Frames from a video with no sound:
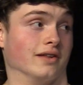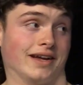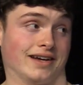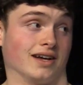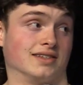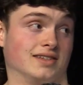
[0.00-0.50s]

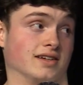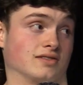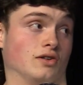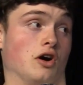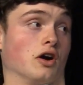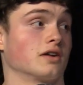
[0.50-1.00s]
like a
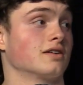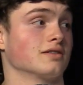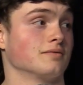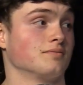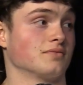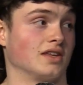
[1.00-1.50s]
TikTok
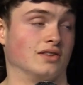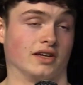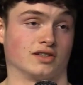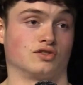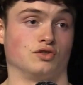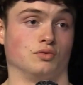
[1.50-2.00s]
in
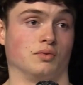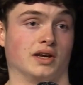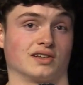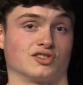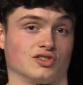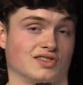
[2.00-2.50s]
like two
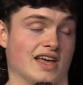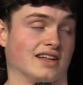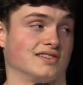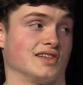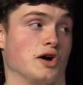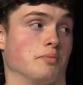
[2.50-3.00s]
weeks. Just that
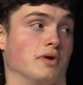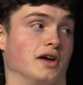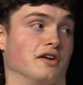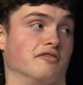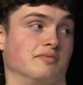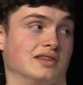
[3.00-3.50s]

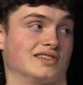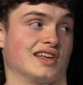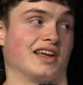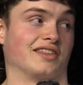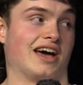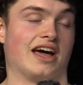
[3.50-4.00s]
soundbite of oh, me
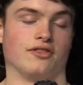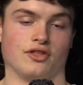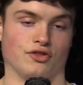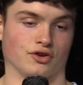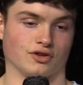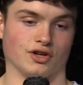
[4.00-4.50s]
saying that, and
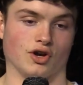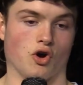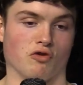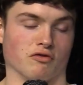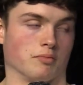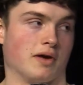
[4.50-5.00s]
then they're gonna
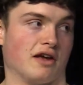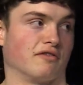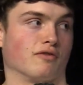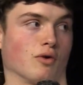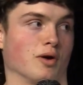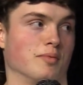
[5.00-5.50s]
overpay
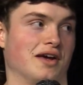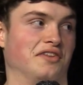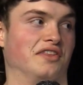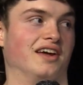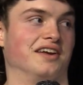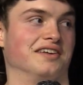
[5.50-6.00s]
for him,
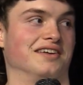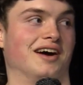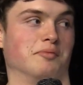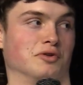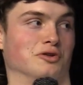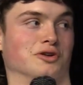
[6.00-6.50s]
and then
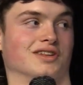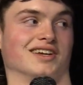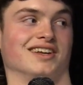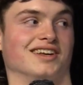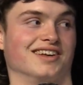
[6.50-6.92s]
I'm gonna look like an